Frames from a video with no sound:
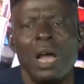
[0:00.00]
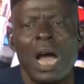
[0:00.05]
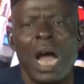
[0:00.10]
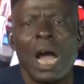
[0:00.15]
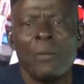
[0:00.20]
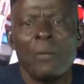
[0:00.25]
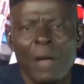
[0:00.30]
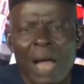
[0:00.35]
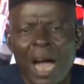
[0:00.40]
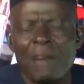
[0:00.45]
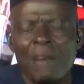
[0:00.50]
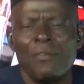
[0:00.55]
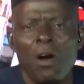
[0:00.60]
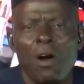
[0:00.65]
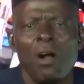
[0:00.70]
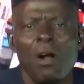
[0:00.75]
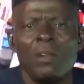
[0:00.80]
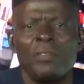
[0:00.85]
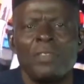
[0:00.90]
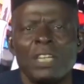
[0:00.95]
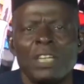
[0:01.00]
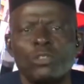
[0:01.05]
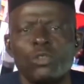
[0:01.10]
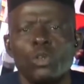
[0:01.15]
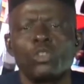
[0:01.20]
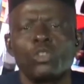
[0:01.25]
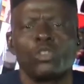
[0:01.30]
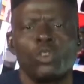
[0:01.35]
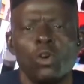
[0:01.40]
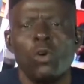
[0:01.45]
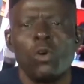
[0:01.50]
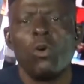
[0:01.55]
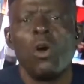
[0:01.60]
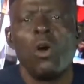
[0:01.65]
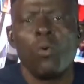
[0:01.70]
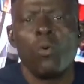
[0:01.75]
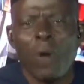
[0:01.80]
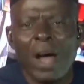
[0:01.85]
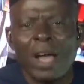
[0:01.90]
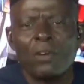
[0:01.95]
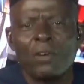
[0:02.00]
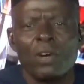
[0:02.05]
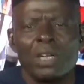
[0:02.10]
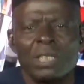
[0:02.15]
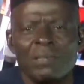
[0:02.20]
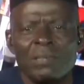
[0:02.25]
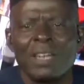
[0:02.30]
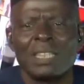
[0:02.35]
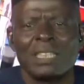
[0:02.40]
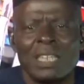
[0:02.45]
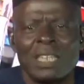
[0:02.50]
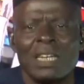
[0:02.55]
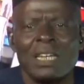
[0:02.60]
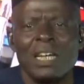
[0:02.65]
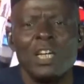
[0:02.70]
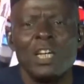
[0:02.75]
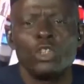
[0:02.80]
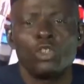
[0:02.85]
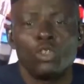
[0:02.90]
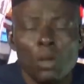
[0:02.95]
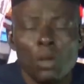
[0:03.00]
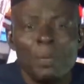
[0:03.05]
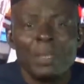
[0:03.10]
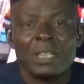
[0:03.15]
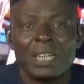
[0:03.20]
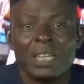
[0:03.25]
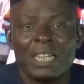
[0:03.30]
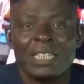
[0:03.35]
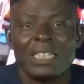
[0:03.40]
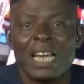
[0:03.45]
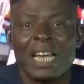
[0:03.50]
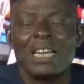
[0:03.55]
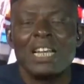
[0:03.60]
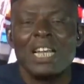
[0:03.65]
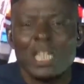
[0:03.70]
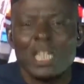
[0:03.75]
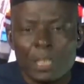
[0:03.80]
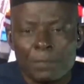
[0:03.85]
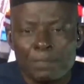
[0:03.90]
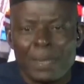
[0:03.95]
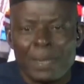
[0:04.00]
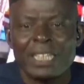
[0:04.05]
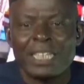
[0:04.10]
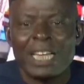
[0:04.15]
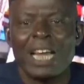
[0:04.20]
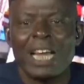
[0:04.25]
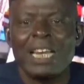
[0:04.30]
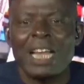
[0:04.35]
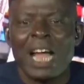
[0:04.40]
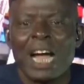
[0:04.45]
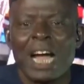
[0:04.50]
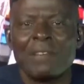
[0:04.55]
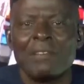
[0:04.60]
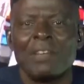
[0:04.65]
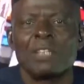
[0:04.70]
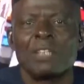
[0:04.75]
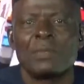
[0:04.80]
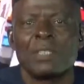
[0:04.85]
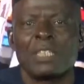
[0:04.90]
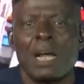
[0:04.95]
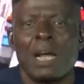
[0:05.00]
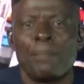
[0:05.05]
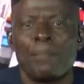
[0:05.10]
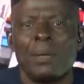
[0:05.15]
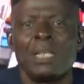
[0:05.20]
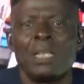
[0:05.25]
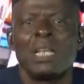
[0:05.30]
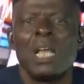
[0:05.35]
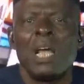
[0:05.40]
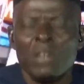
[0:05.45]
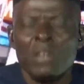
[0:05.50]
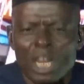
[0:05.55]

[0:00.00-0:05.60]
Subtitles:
And we have all this to show why Cross River State should be treated specially and given a special place.